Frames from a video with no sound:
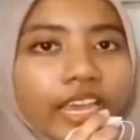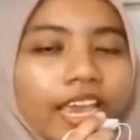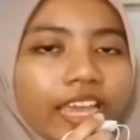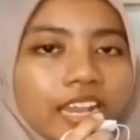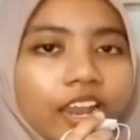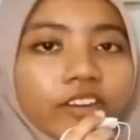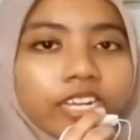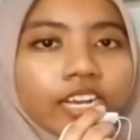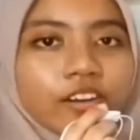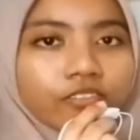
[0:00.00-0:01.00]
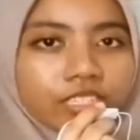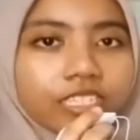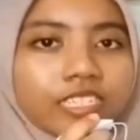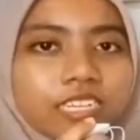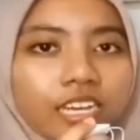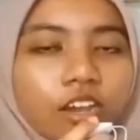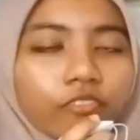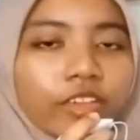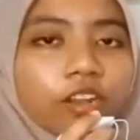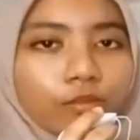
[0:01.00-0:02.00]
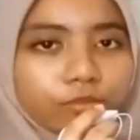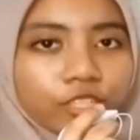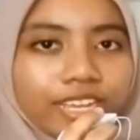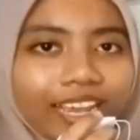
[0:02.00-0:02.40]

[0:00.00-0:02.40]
area of an object.